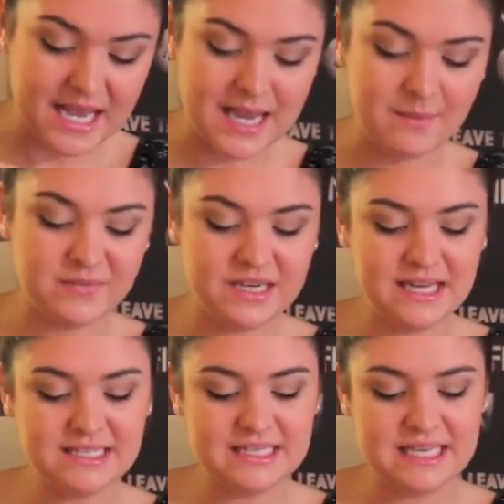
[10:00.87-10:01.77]
Um, the
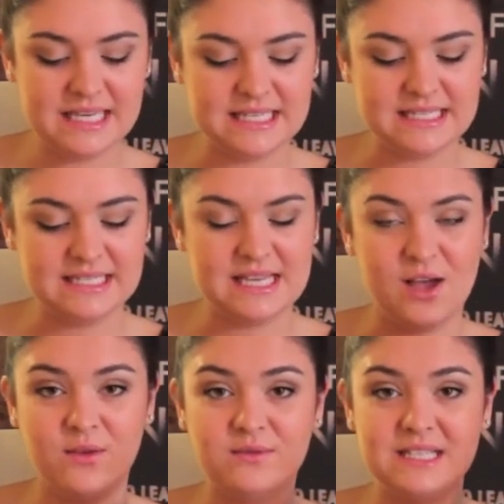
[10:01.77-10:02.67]
next thing is this E
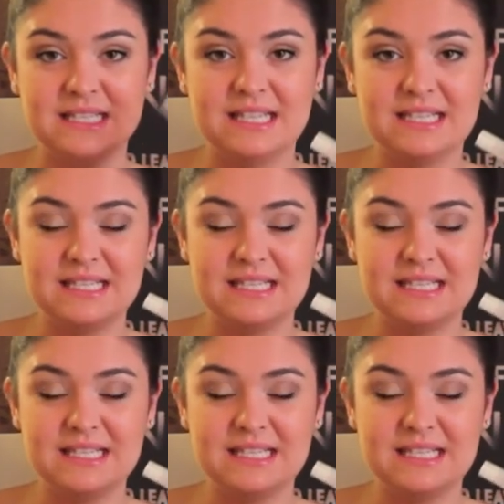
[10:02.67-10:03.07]
L F Zit